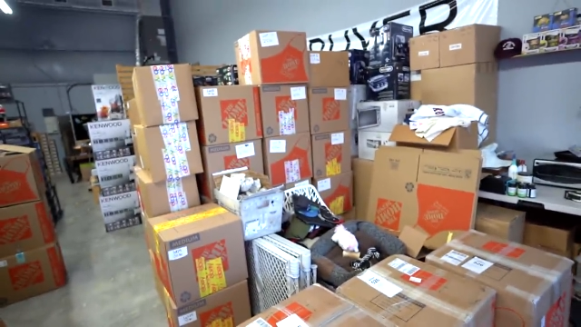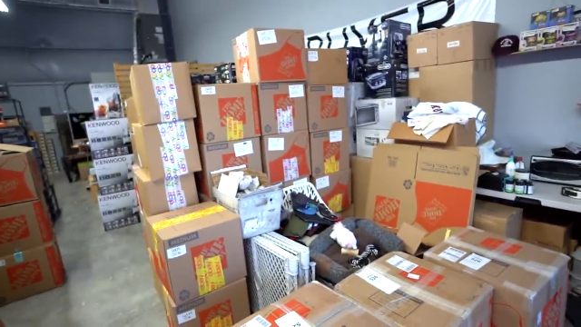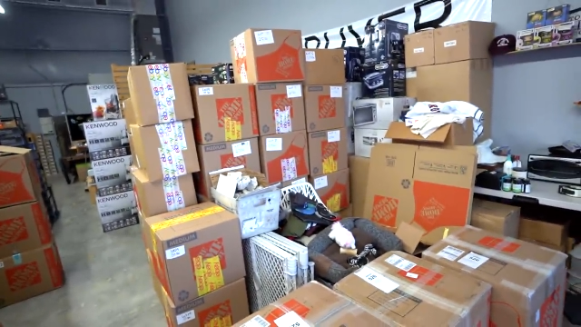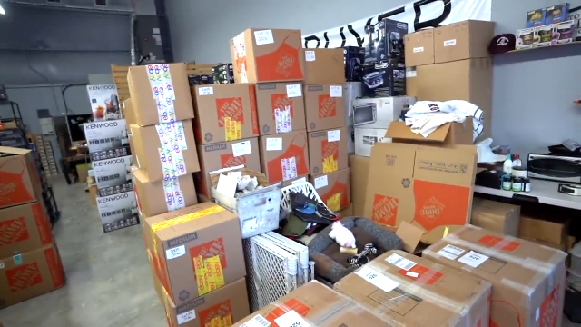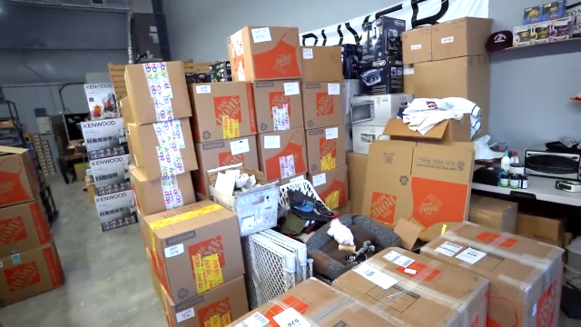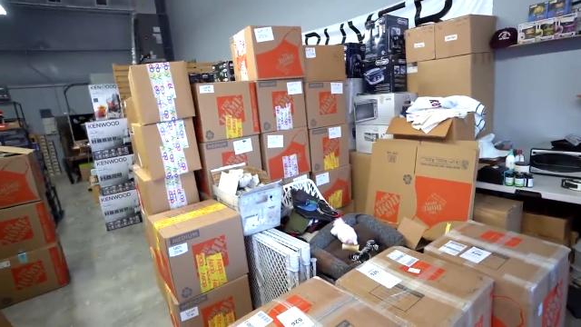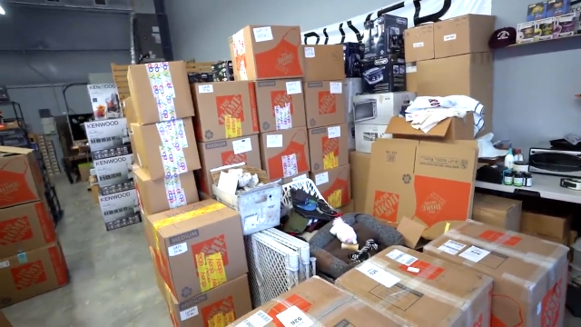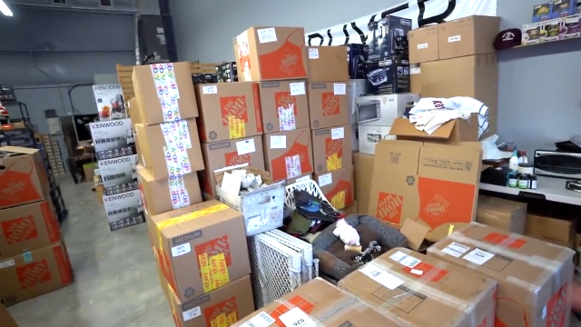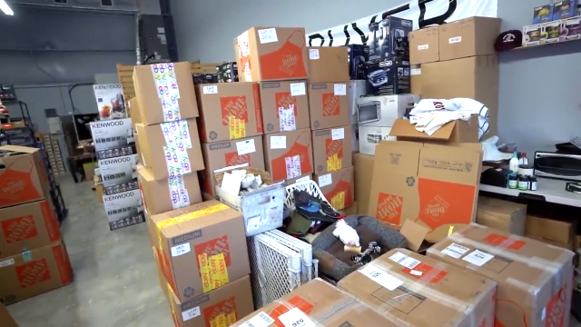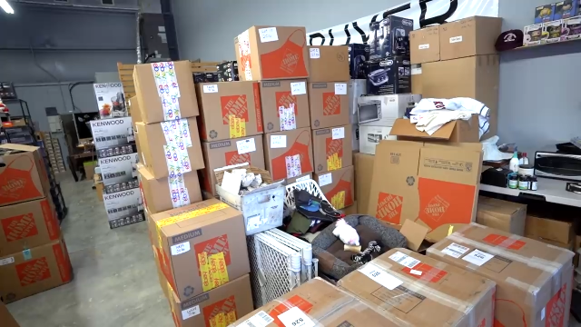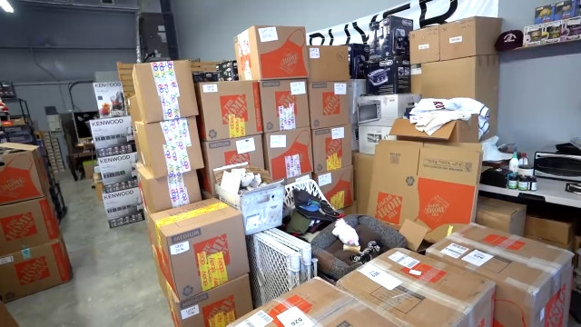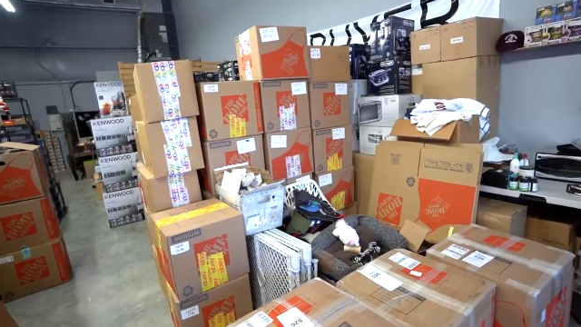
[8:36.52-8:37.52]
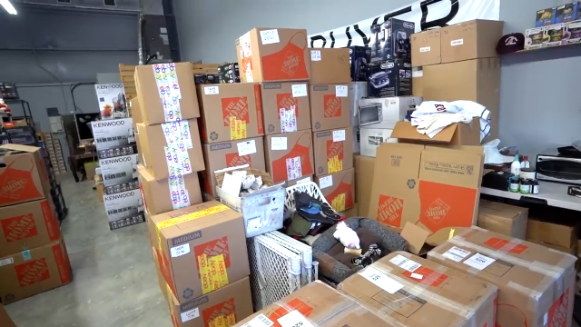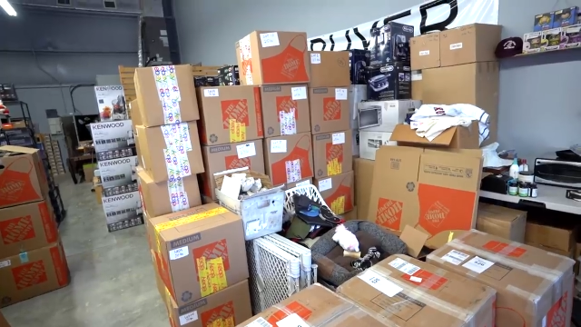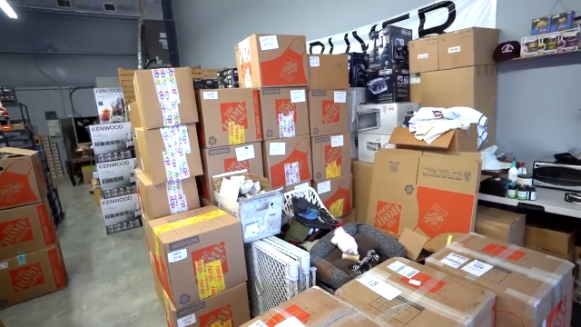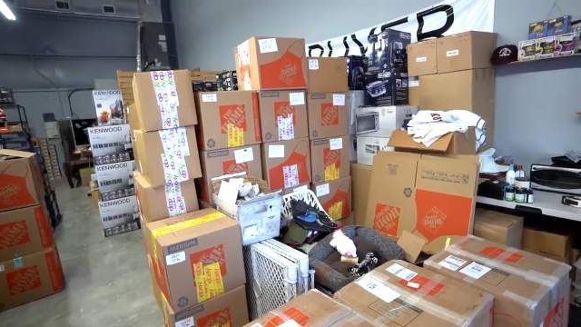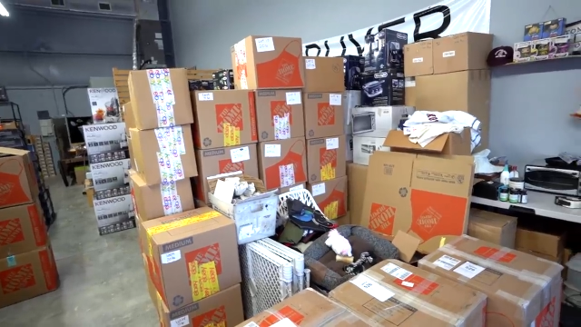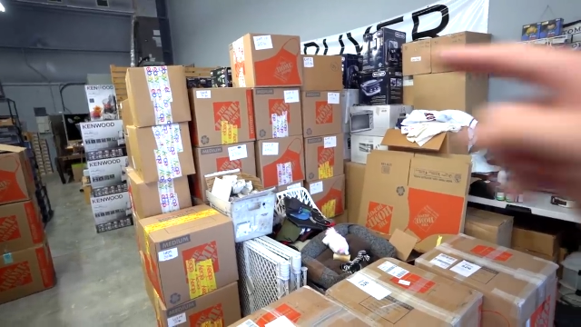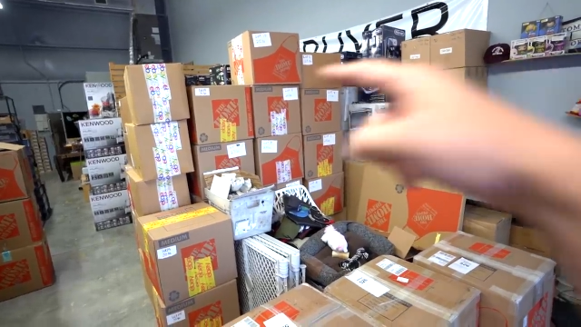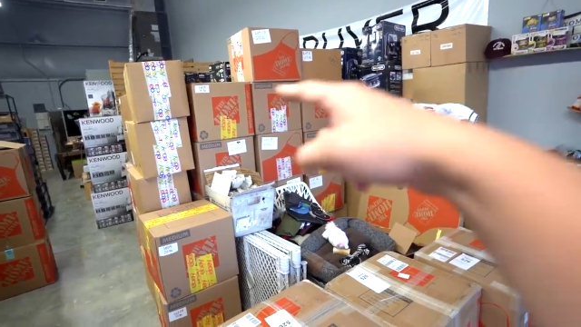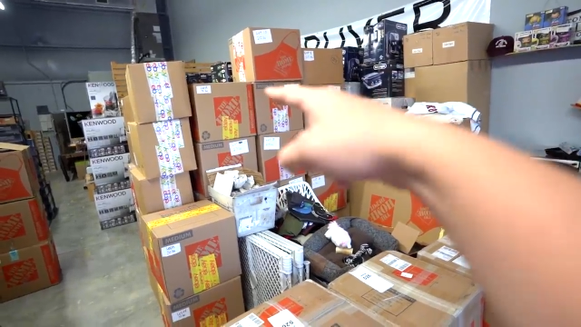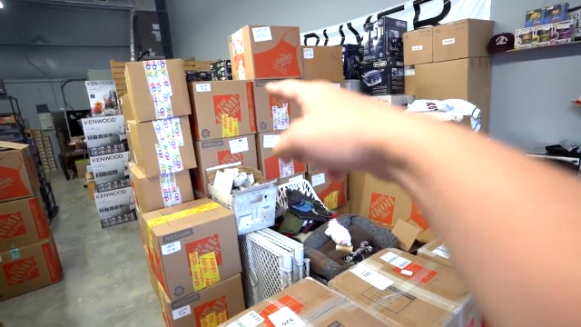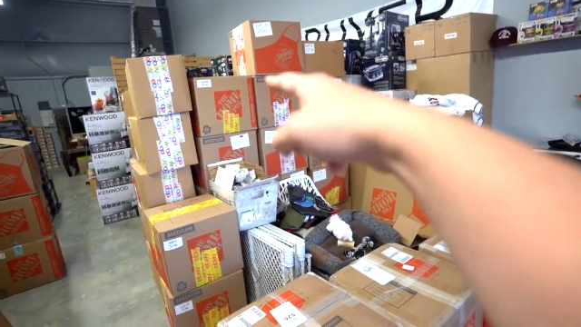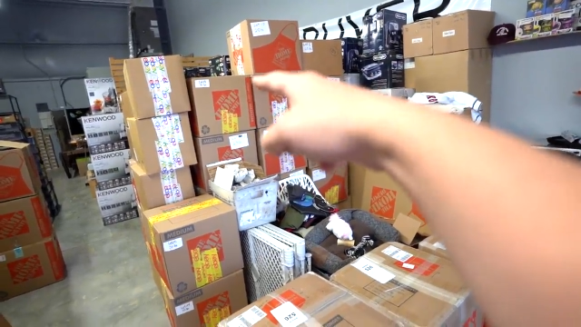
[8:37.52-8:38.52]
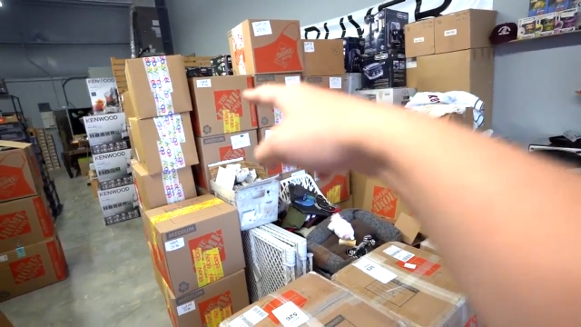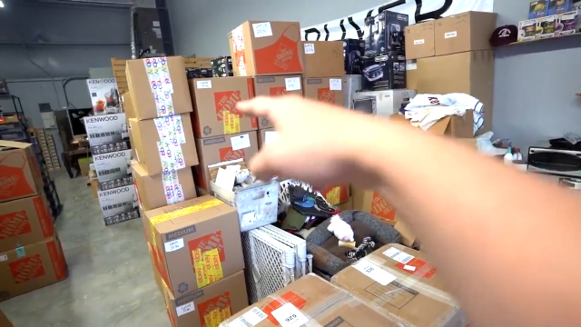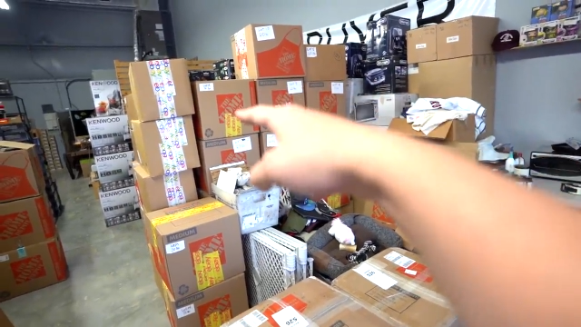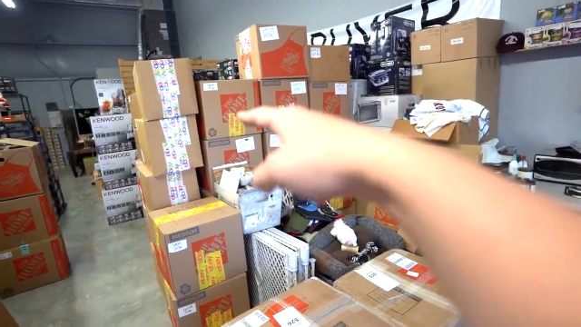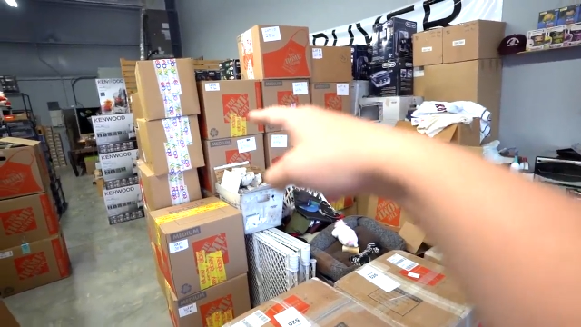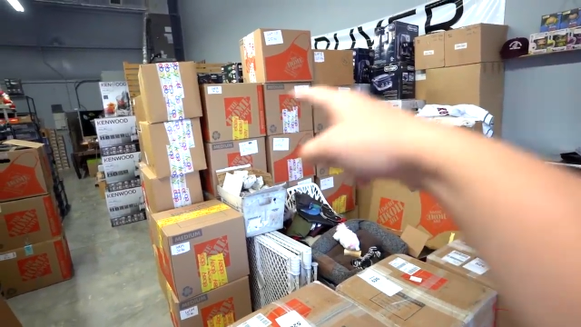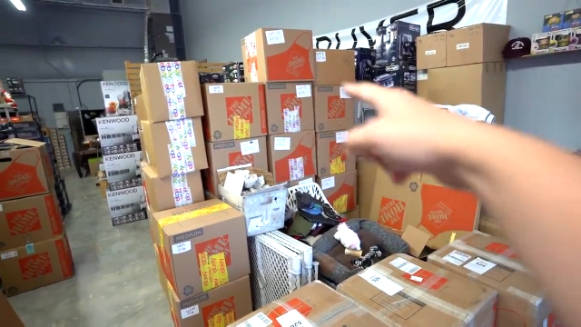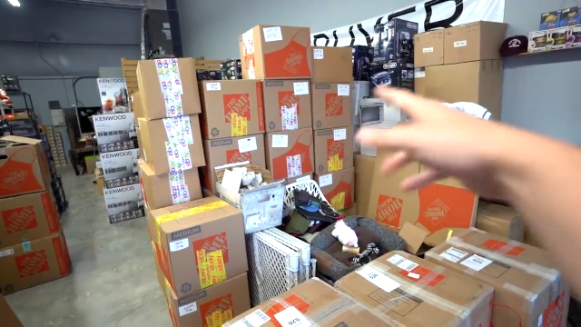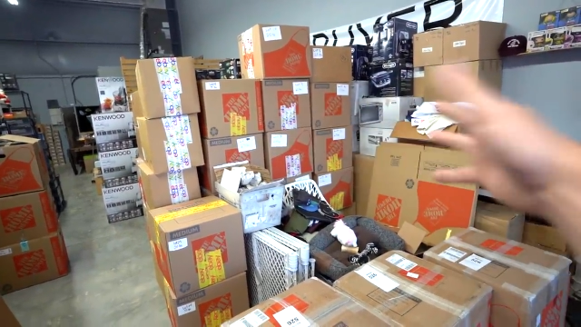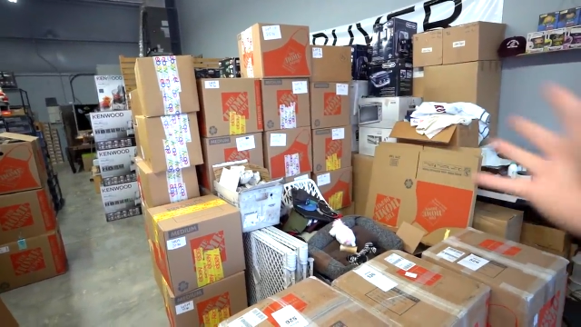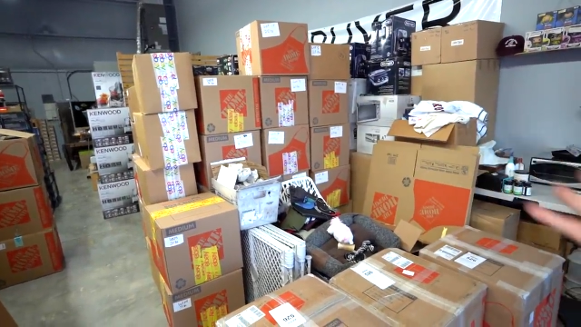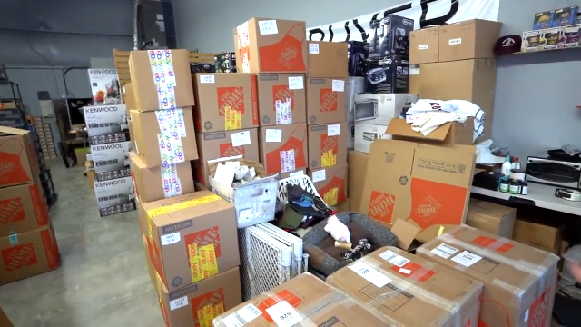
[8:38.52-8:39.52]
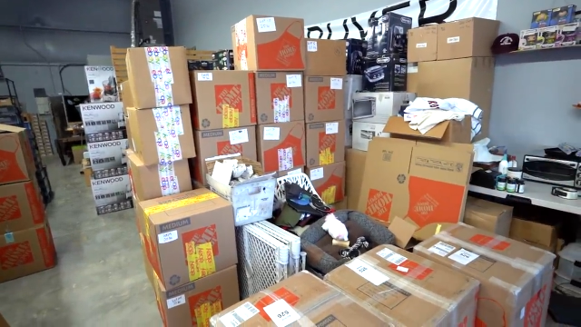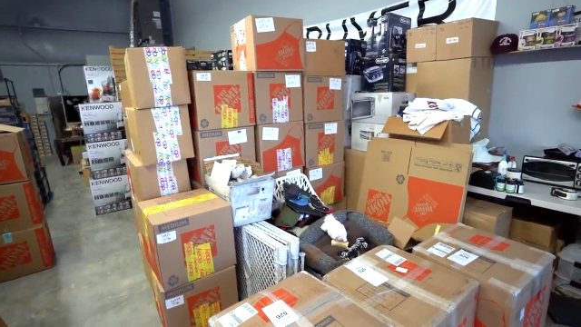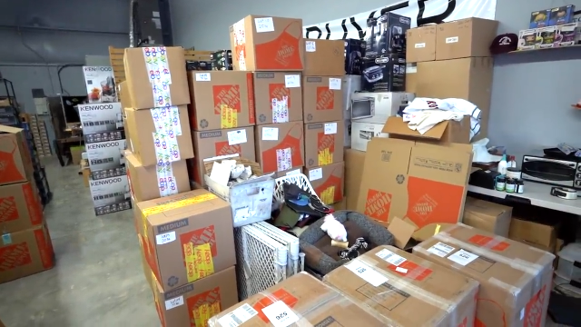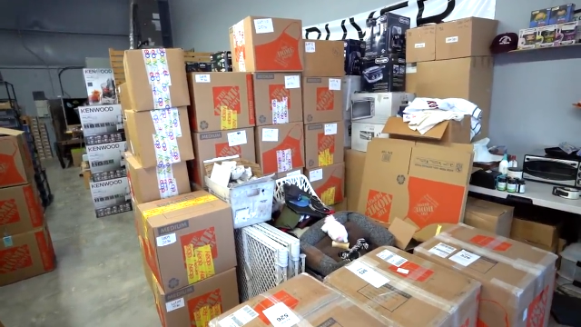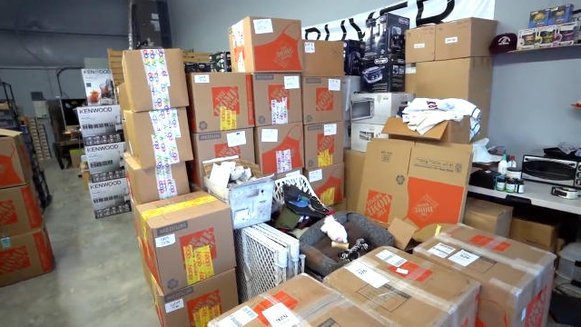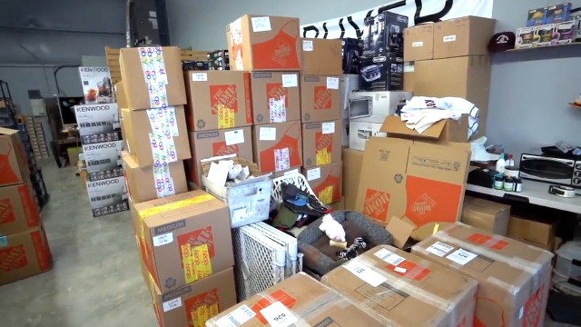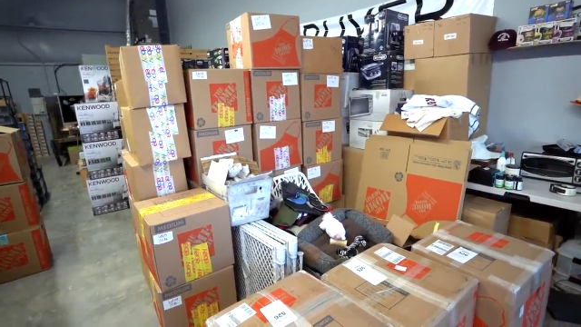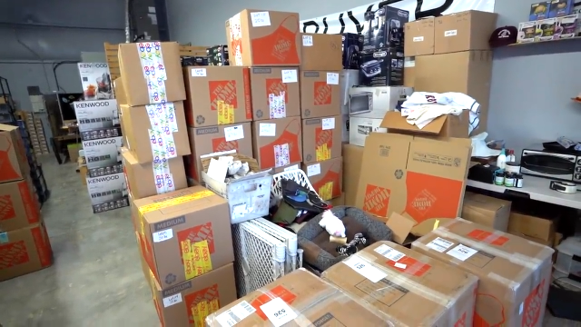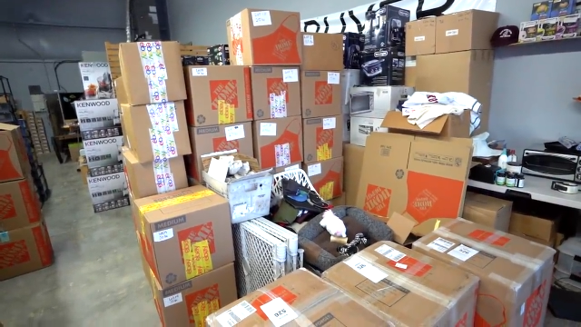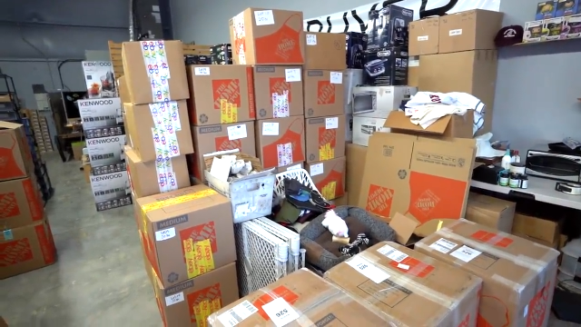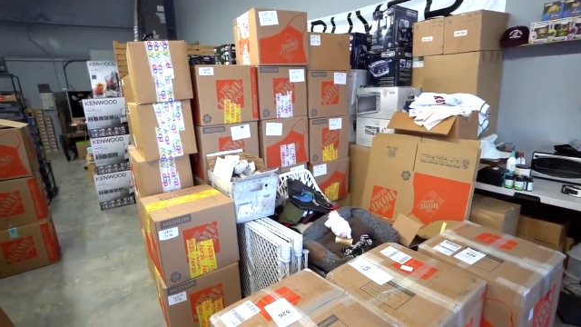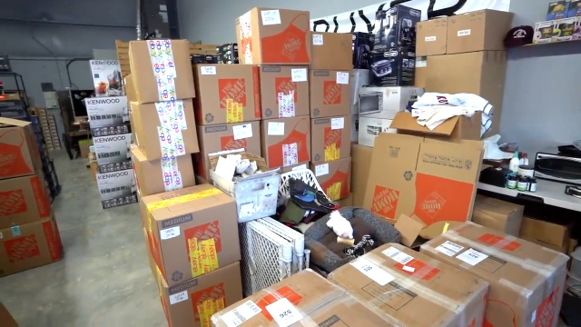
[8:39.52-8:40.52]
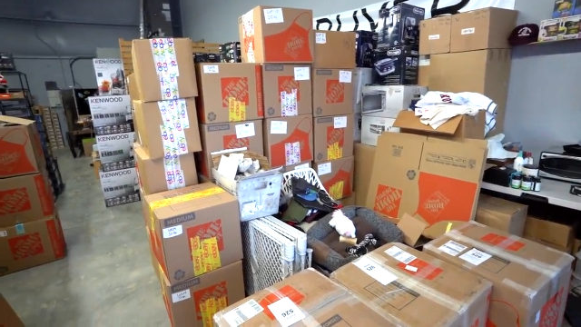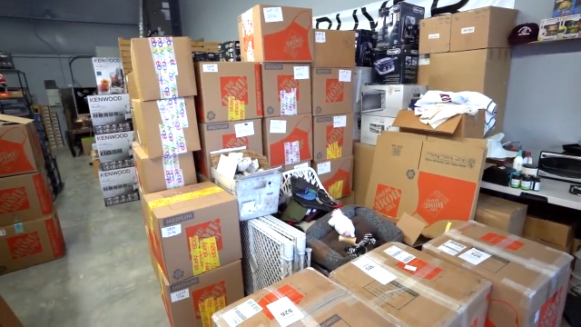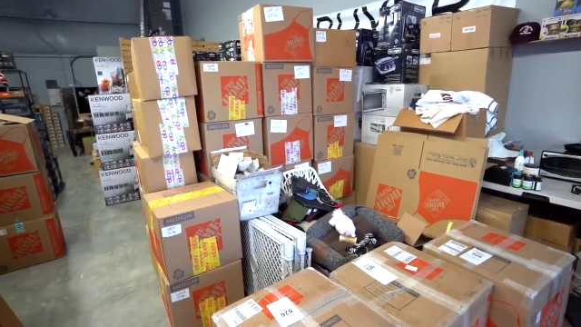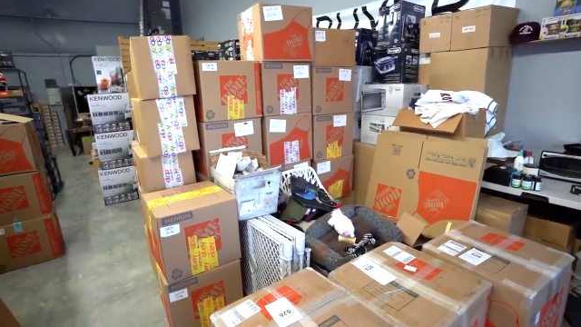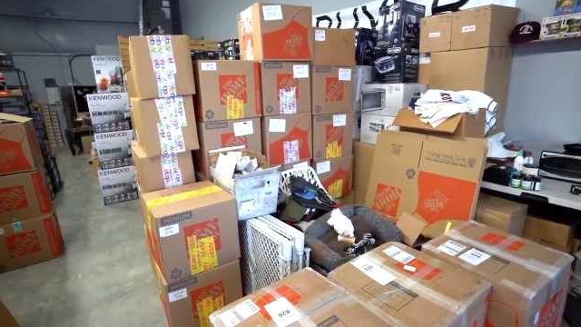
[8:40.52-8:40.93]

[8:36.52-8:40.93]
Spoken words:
[unreadable: no face in view]